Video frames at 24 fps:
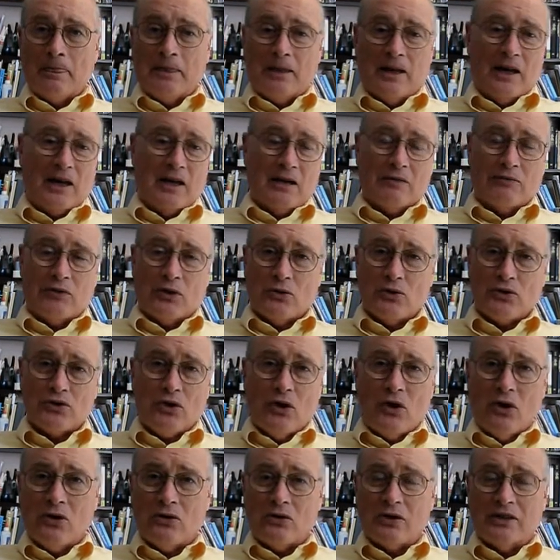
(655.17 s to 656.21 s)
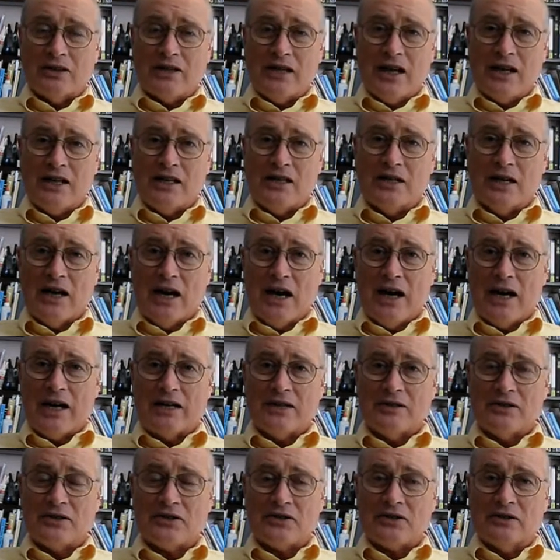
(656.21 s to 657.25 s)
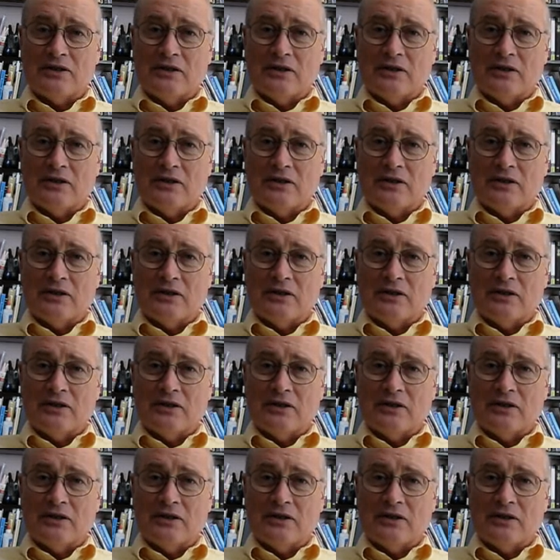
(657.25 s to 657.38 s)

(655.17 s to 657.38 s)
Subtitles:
and if those all contain 9s,